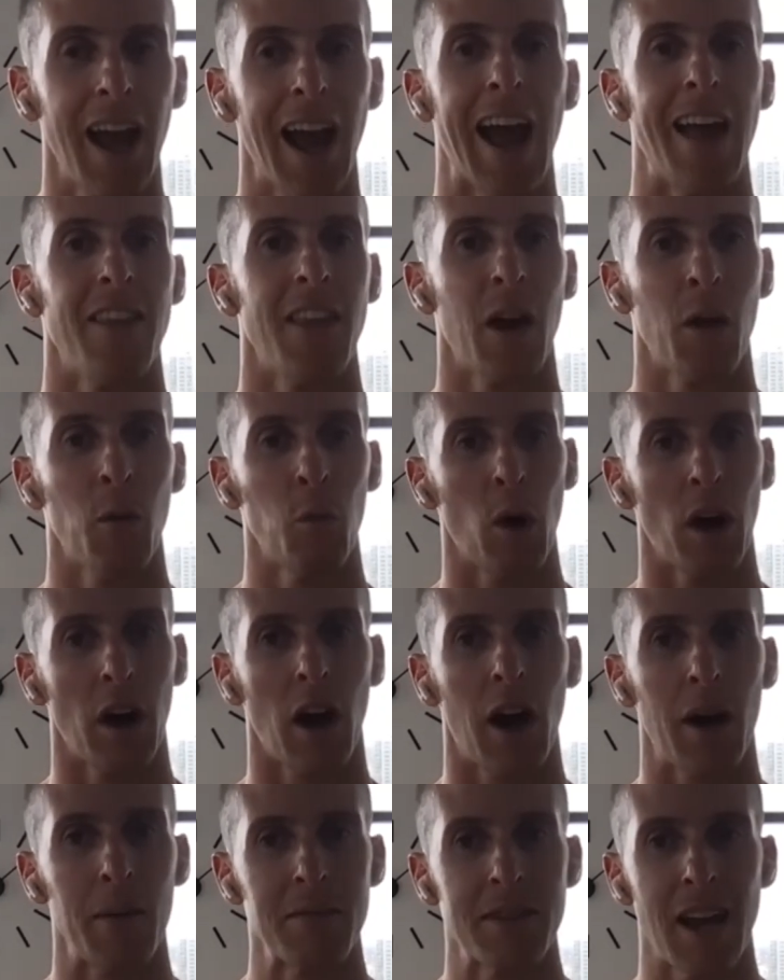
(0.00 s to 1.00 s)
And then what
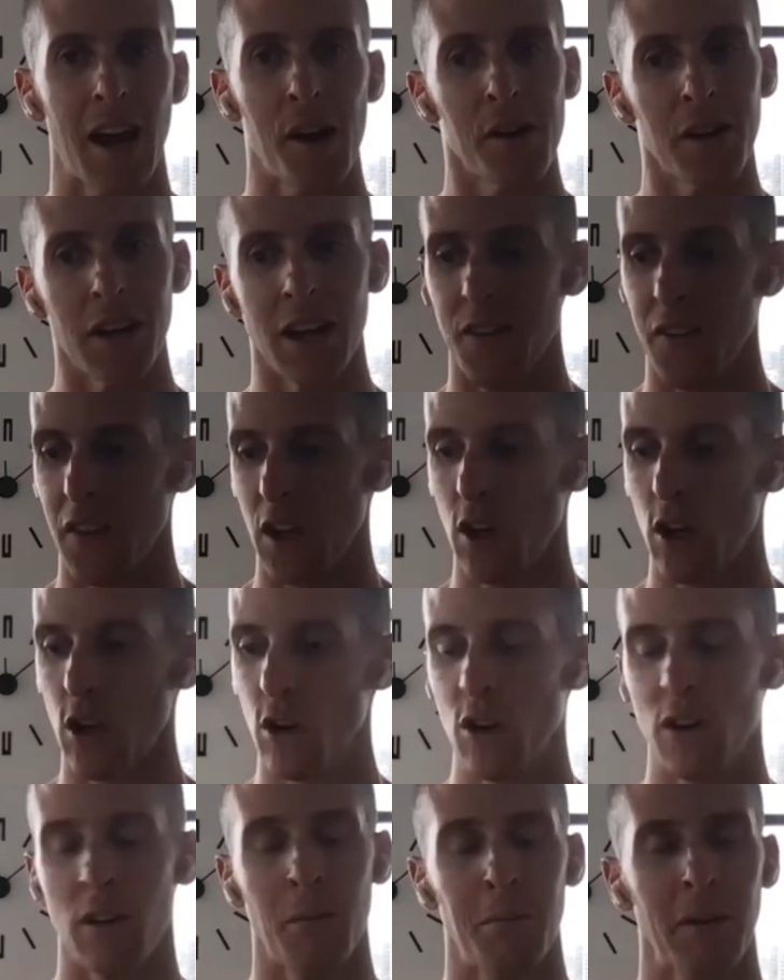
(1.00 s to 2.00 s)
comes out in the
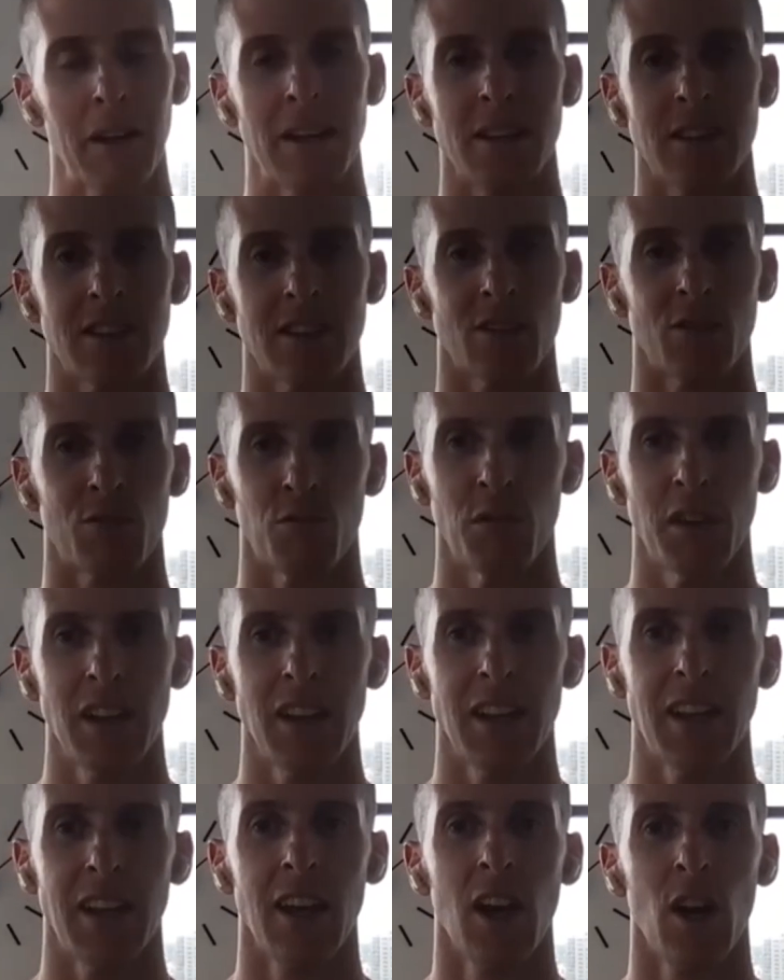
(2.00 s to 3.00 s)
coupe is this
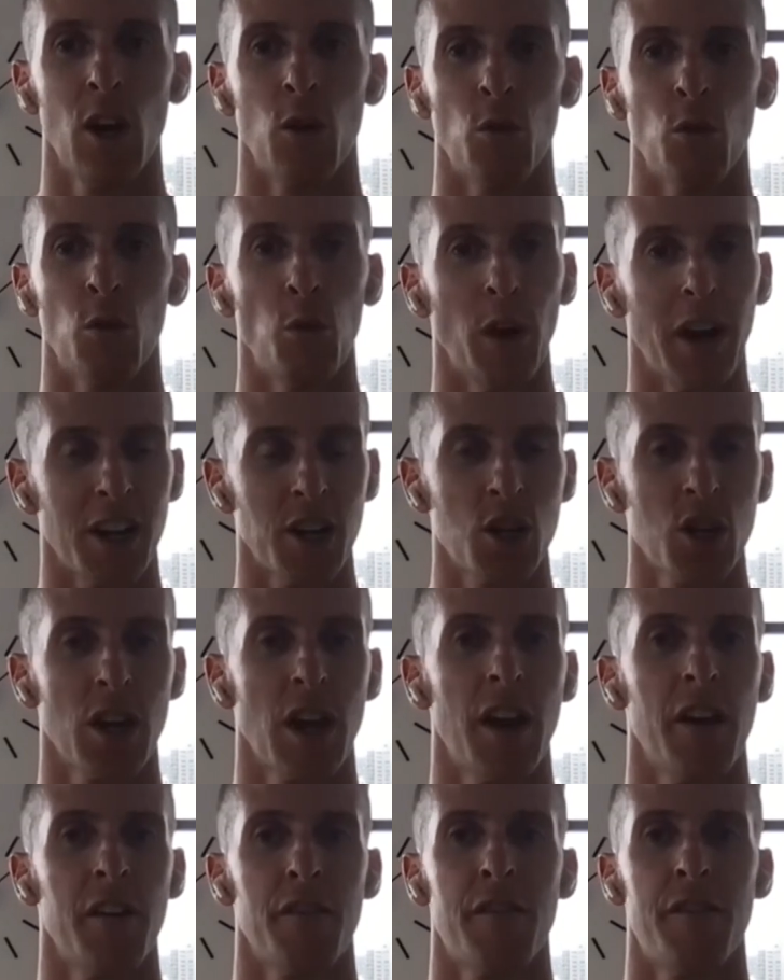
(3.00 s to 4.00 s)
really rich,
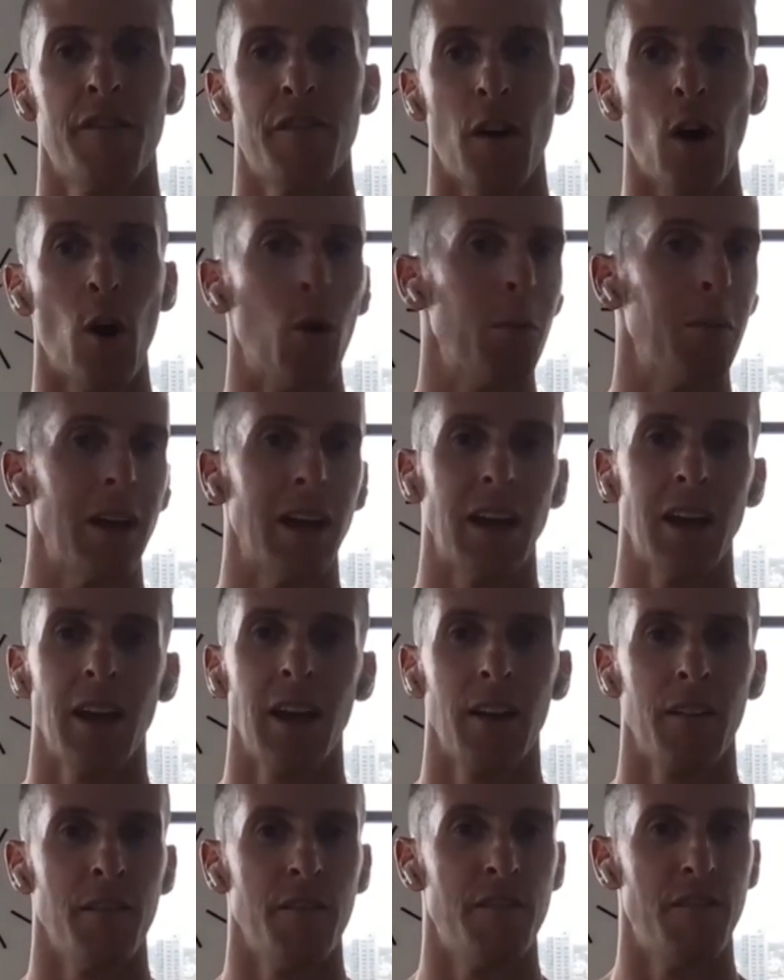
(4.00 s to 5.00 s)

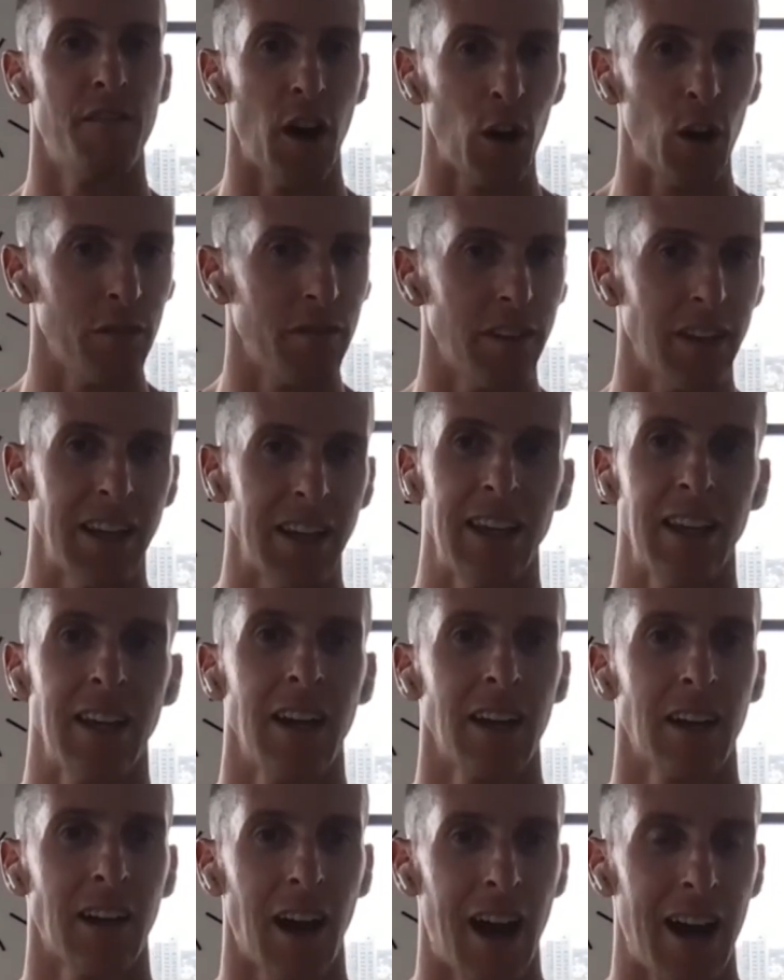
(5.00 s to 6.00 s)
foamy, velvety
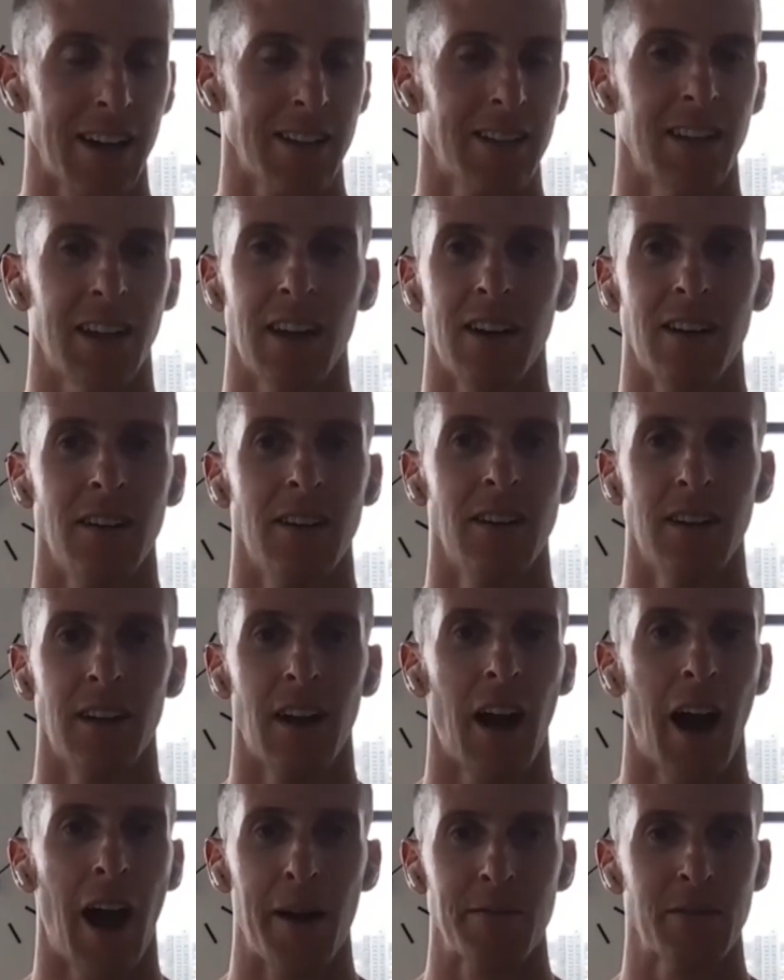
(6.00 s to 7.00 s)
cocktail.
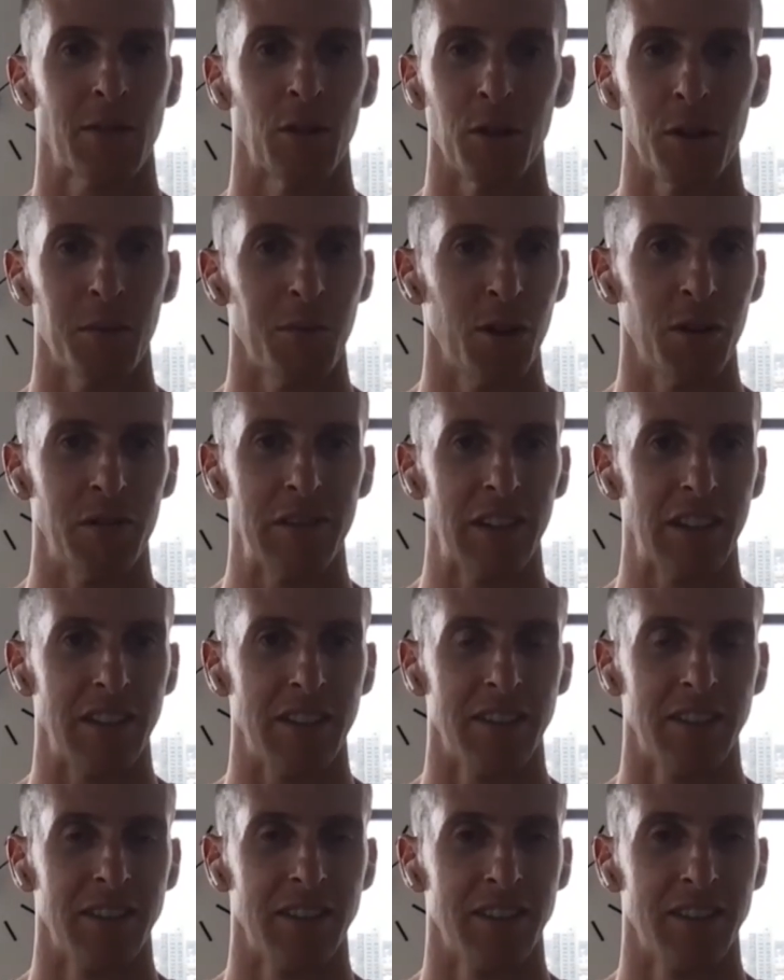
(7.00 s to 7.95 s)
Absolutely beautiful.